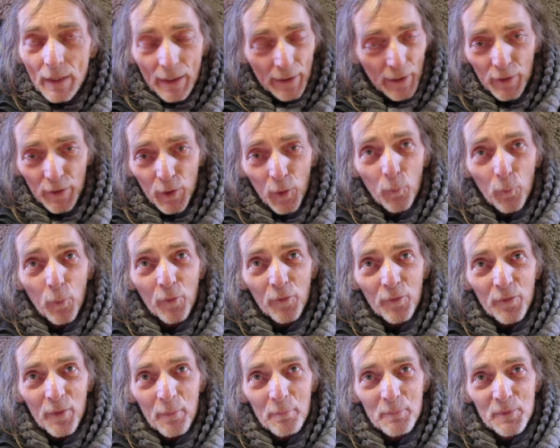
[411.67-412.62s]
And I don't want
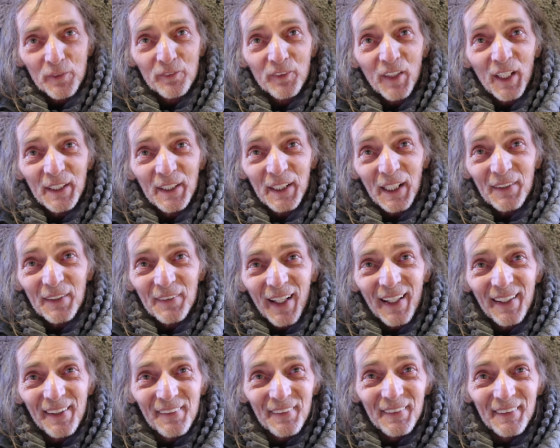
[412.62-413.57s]
them to find out
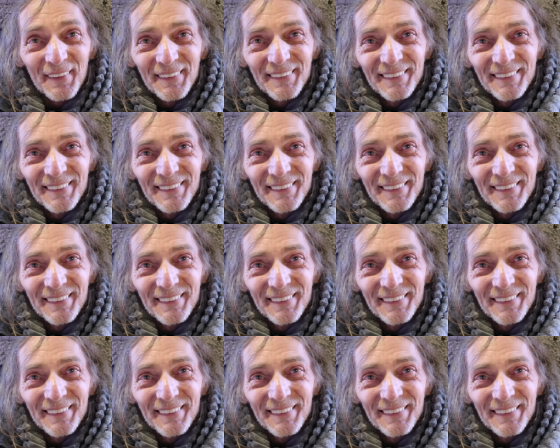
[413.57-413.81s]
either.